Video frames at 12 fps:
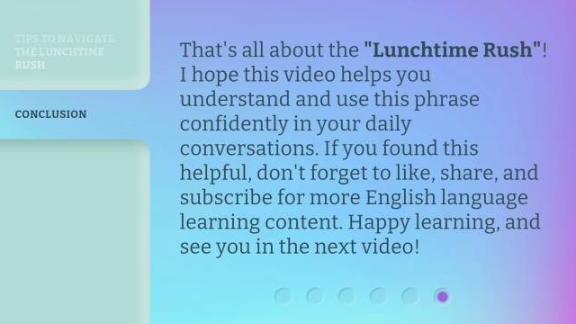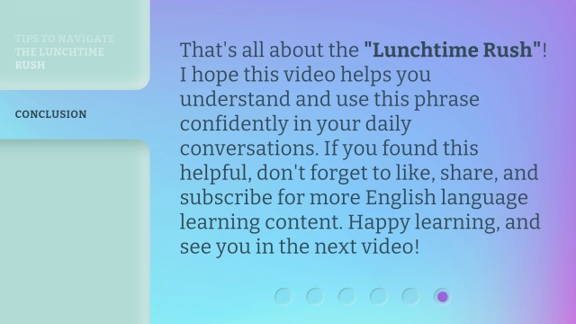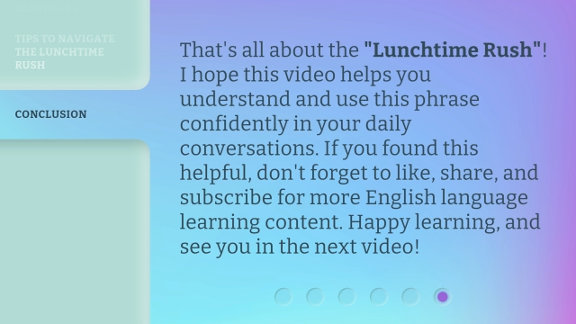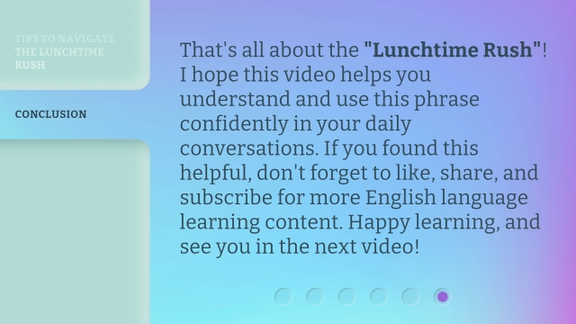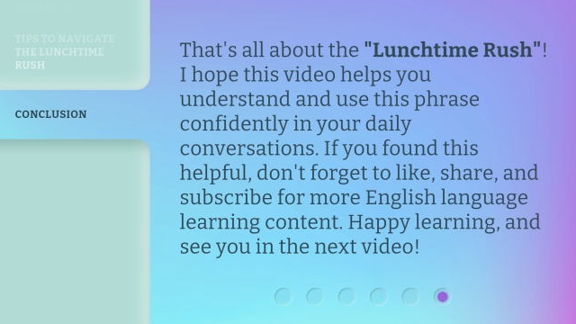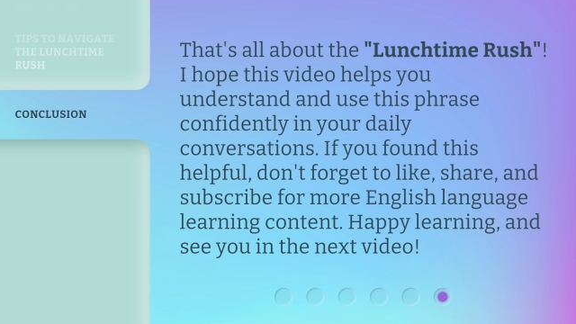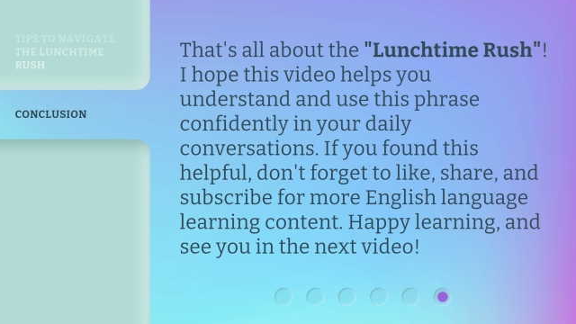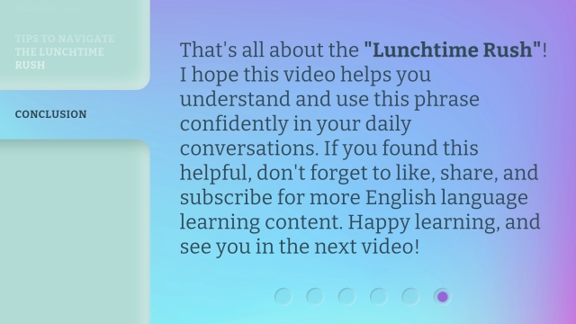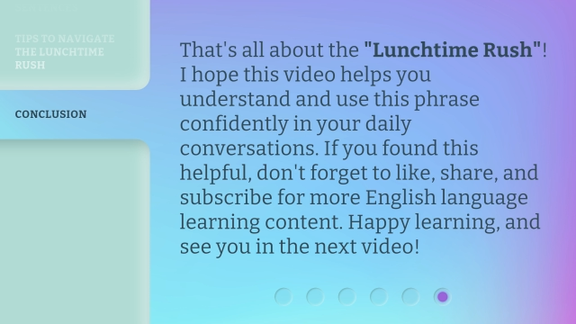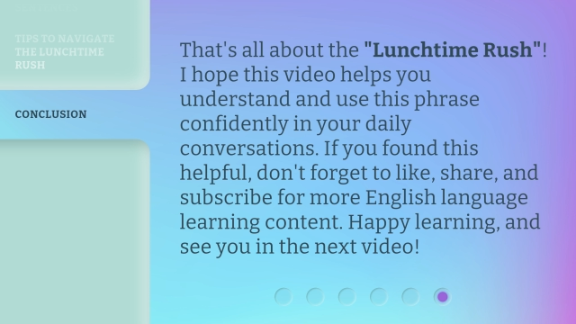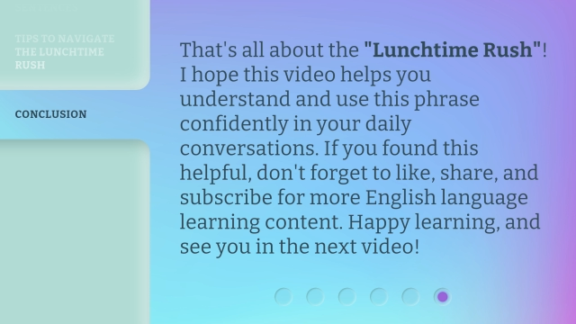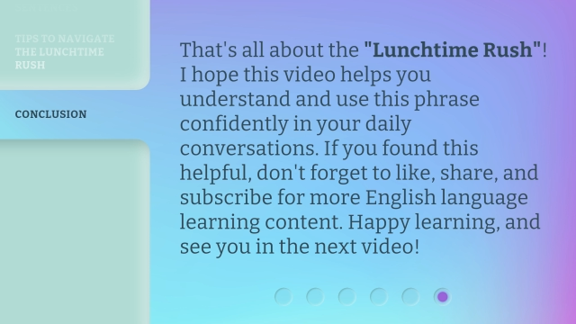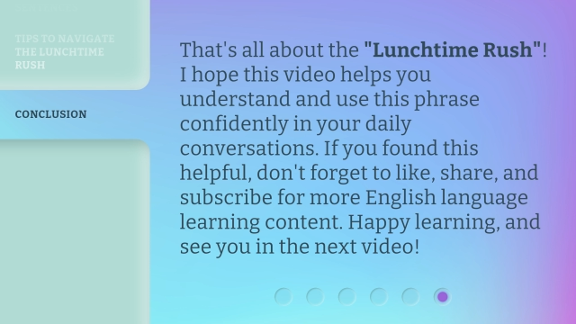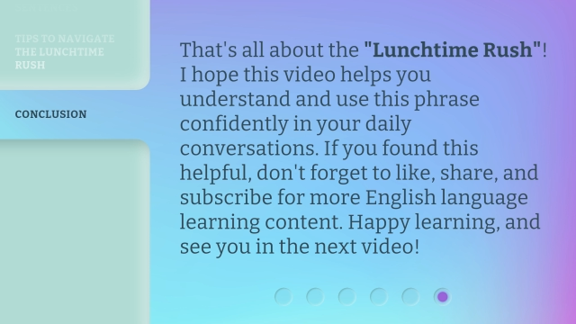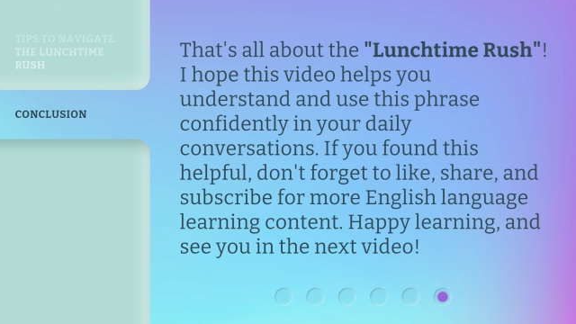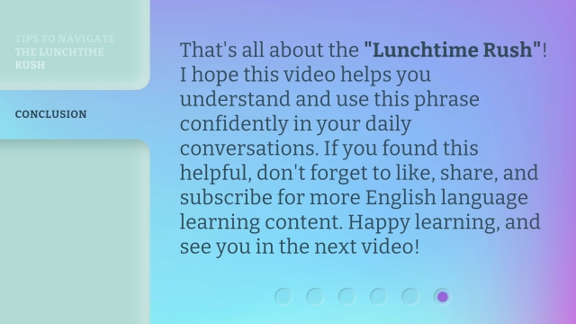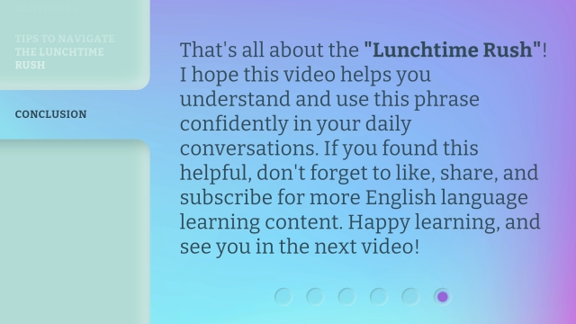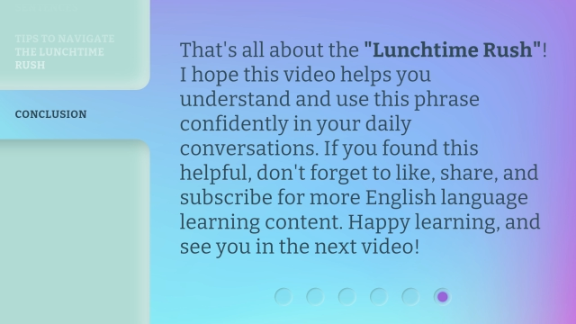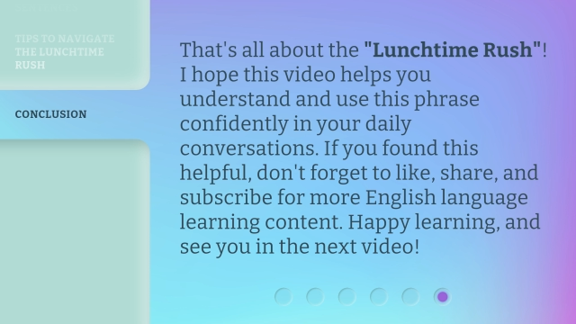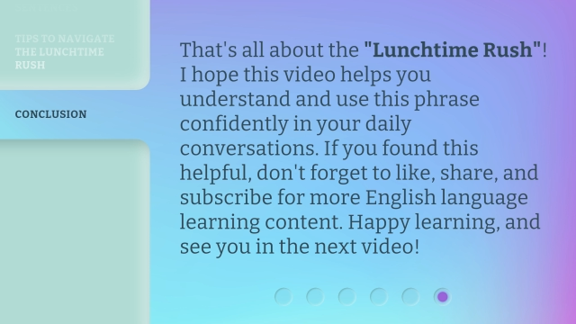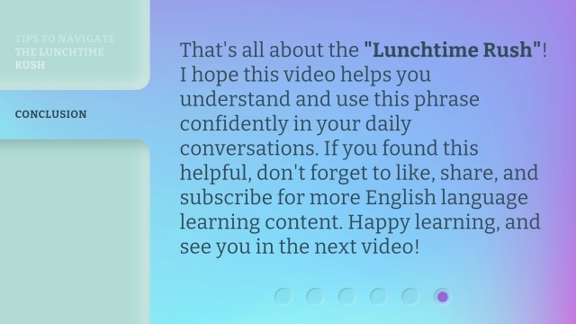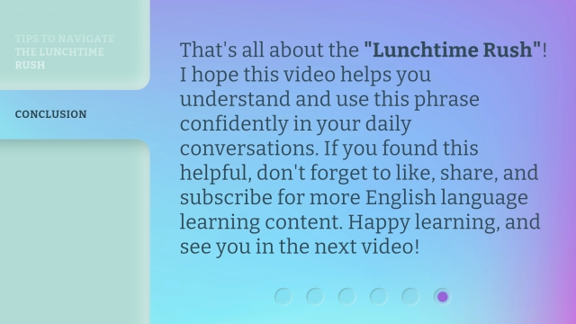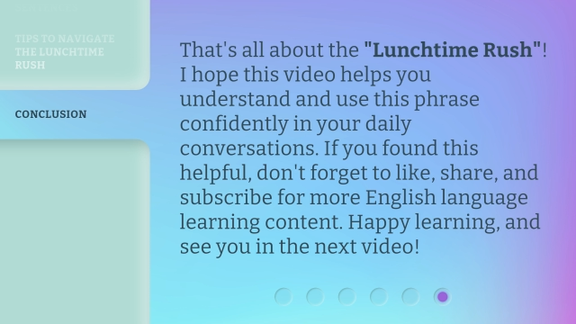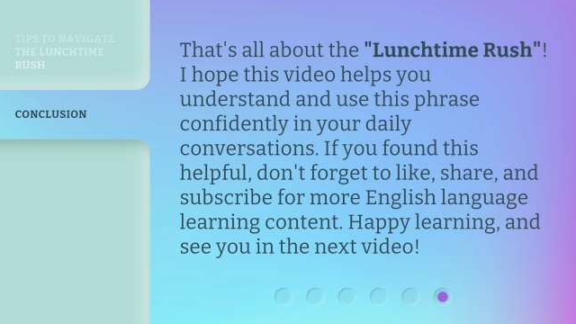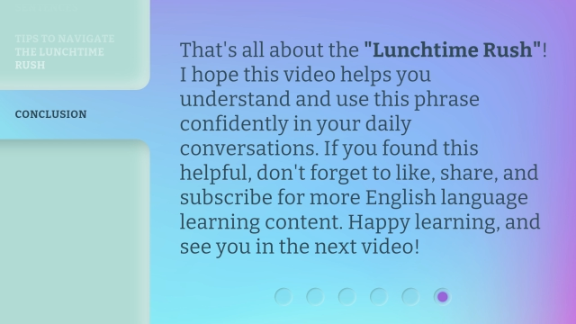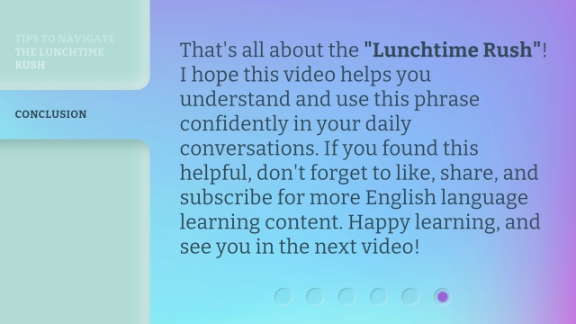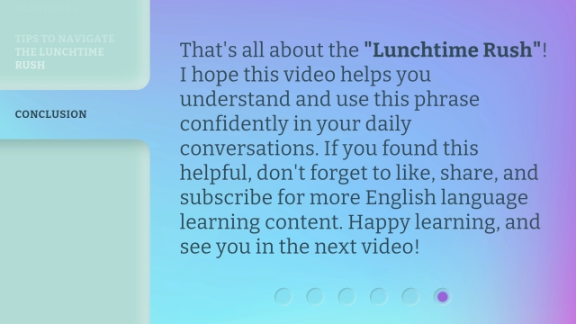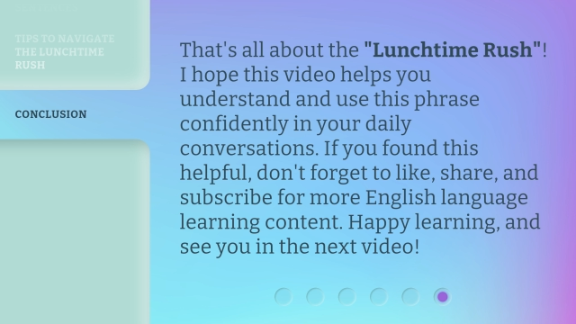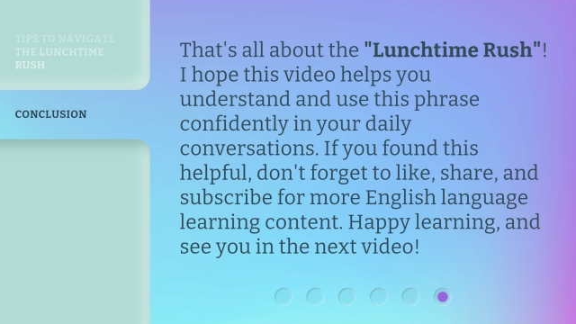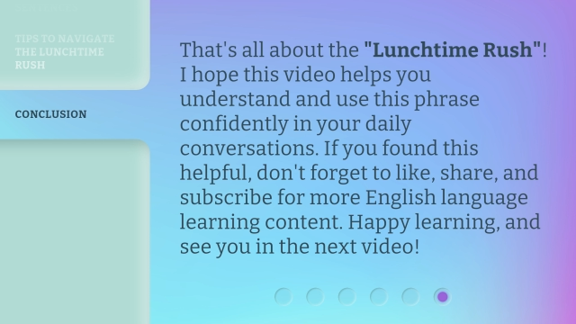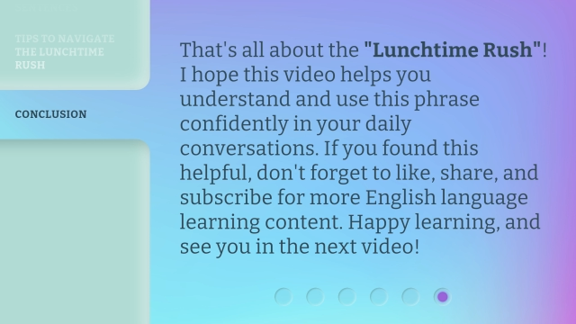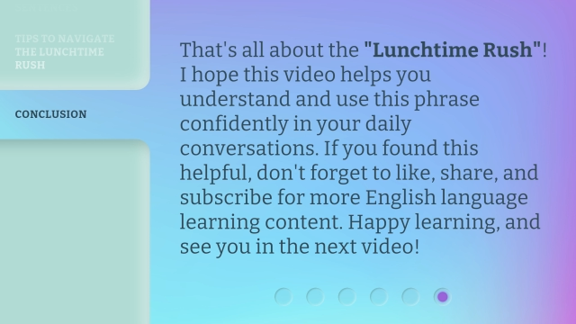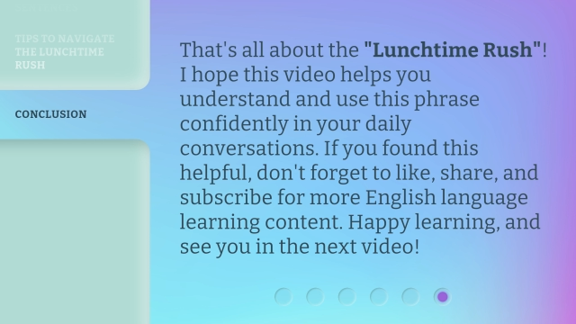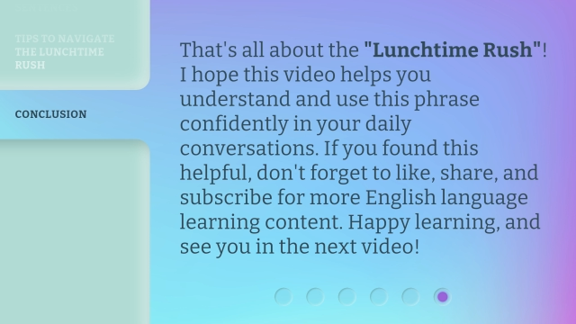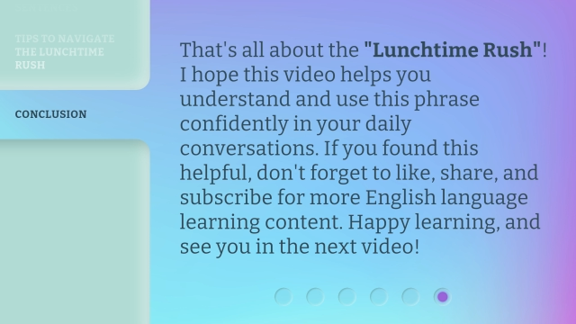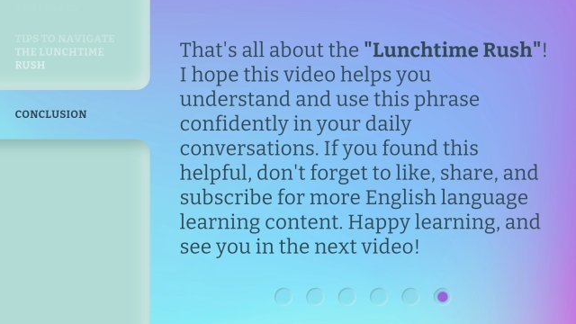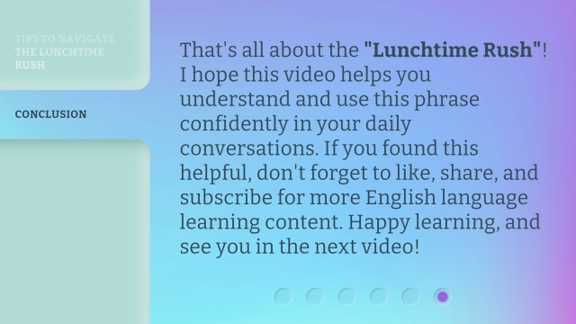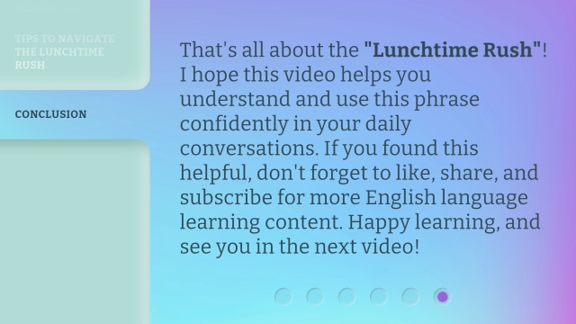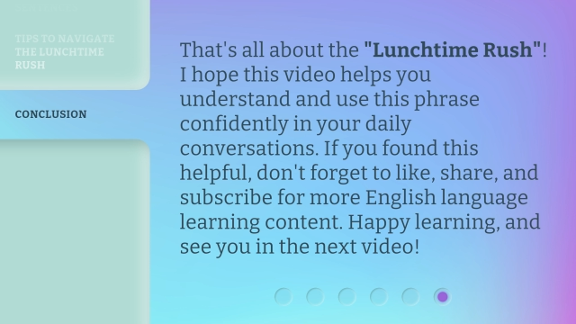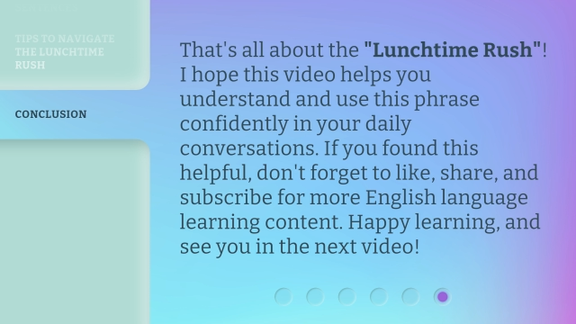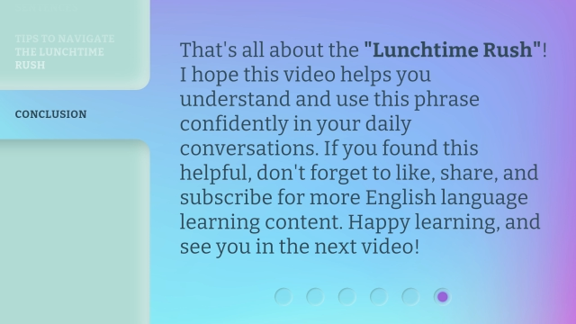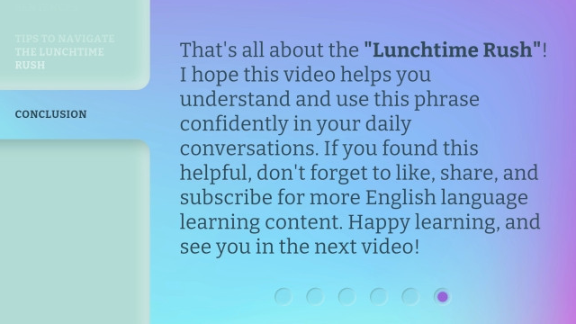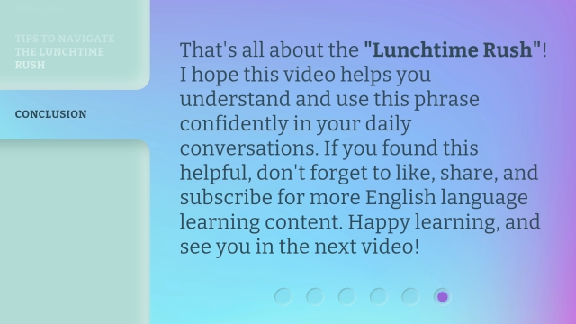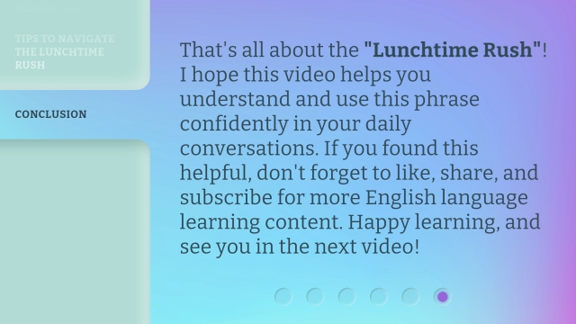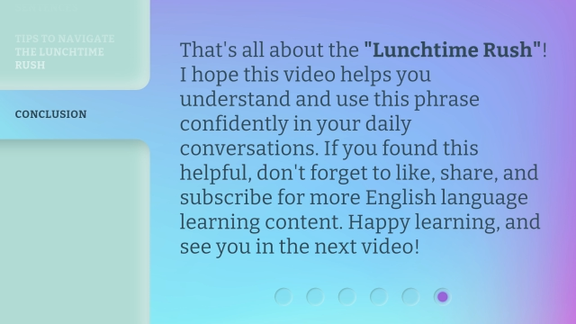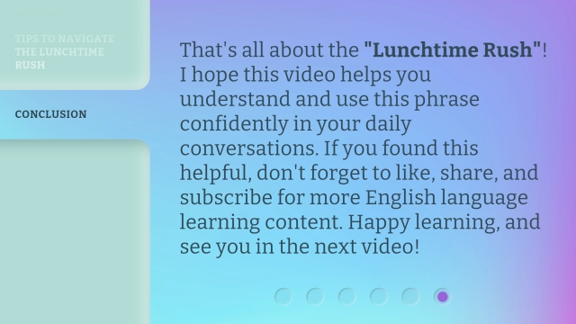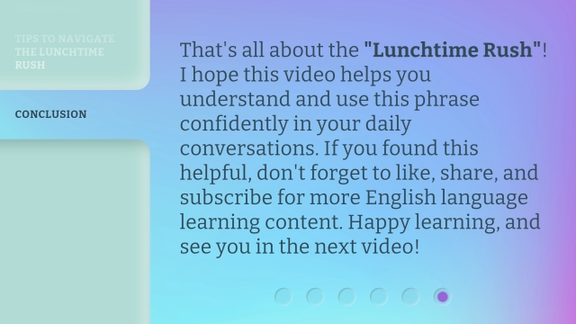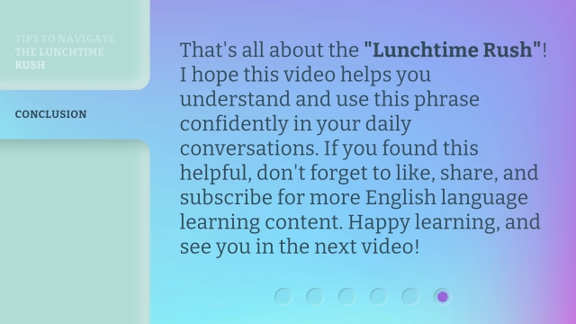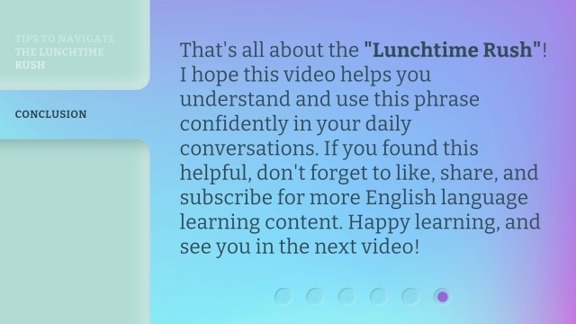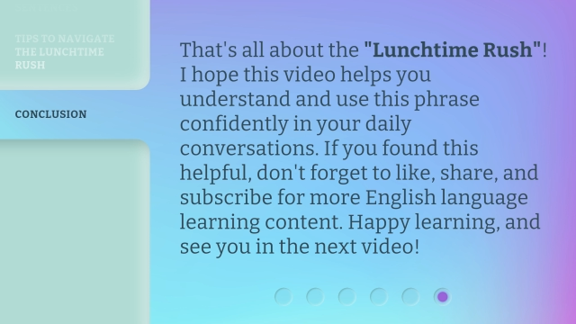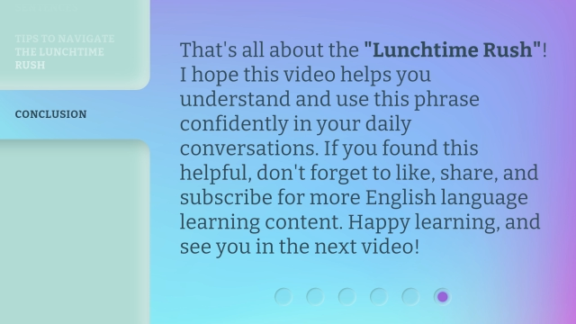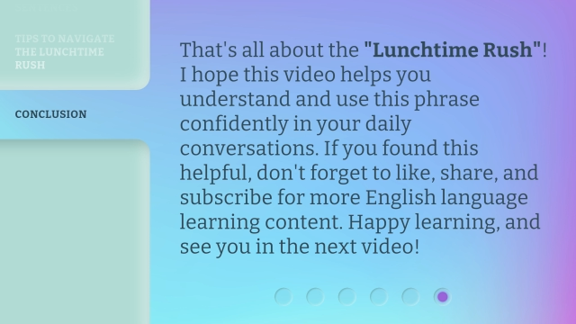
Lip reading: No face is visible, so there are no lips to read.